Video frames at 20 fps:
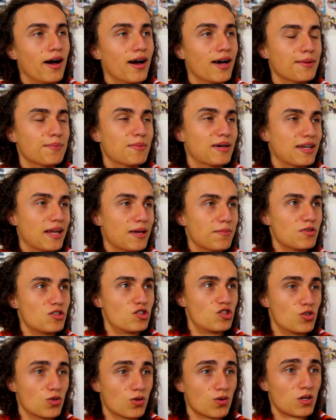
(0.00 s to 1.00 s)
Hi, my name
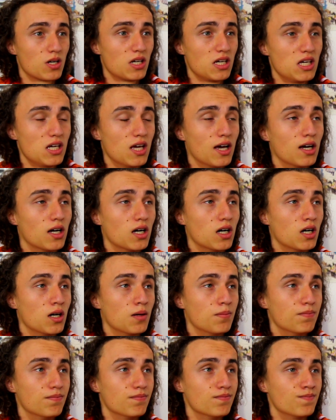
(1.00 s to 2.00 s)
is Jordy.
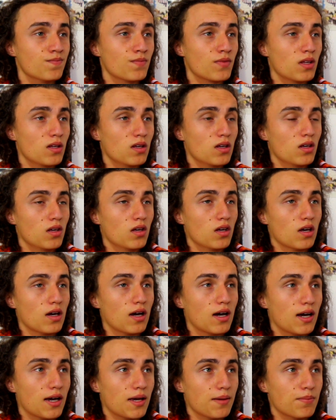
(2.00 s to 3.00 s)

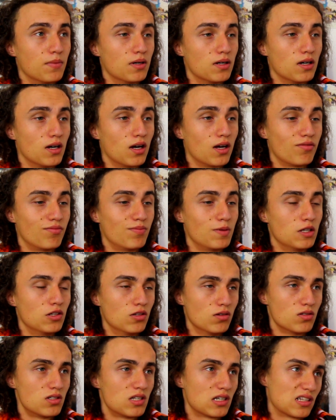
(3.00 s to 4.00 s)
I've been
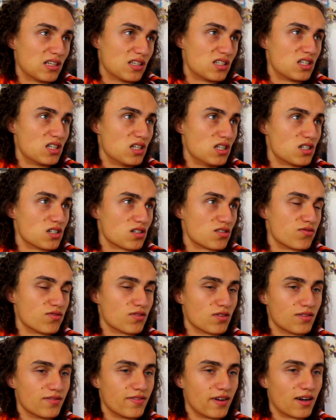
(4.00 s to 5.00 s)
using this t-shirt
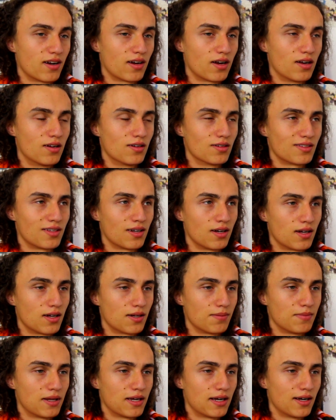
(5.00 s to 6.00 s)
for a very long
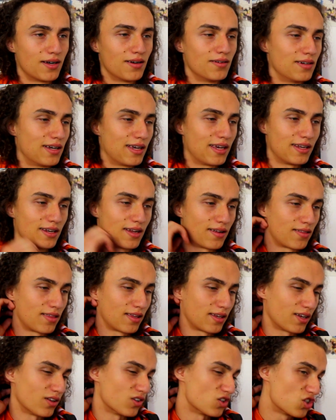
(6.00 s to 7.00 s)
time now, and I
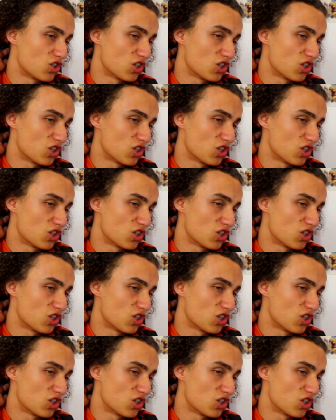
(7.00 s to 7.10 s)
think it's